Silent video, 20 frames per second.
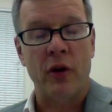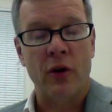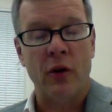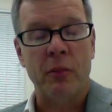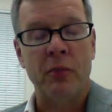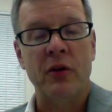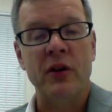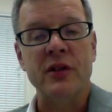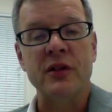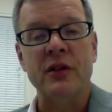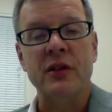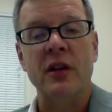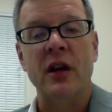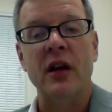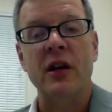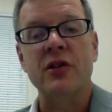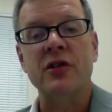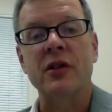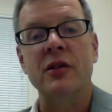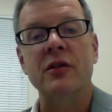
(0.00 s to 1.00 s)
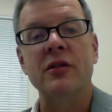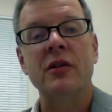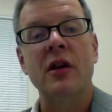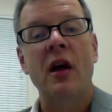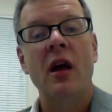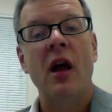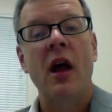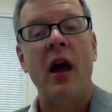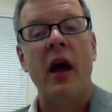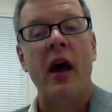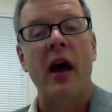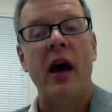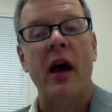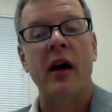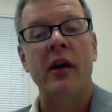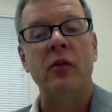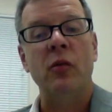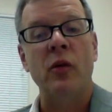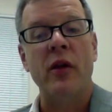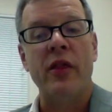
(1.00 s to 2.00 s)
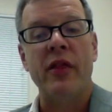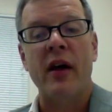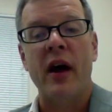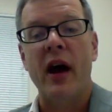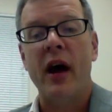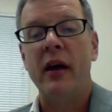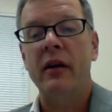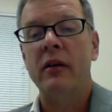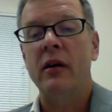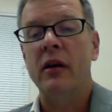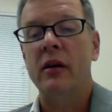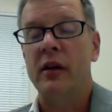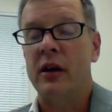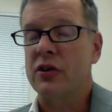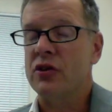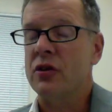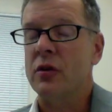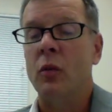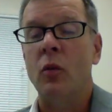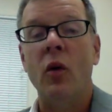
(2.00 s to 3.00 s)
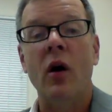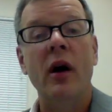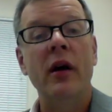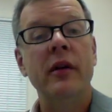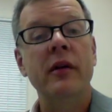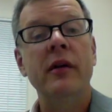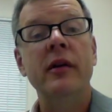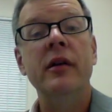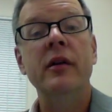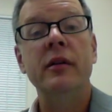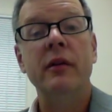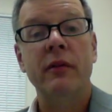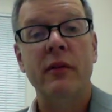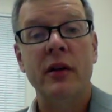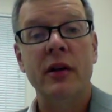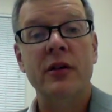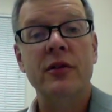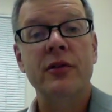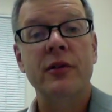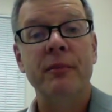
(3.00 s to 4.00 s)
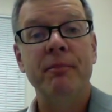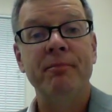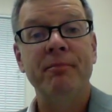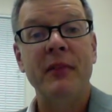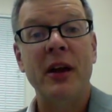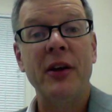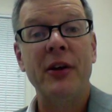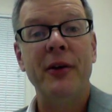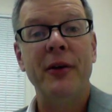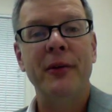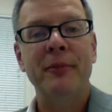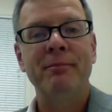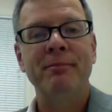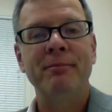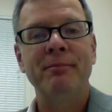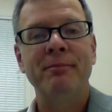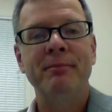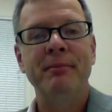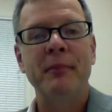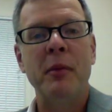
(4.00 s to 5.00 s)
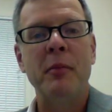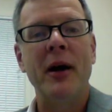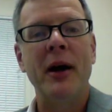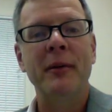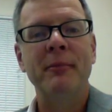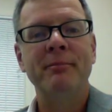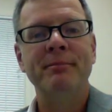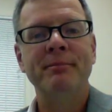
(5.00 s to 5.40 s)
presentations. And with that, lecture 1 is finished. Thank you. Bye-bye.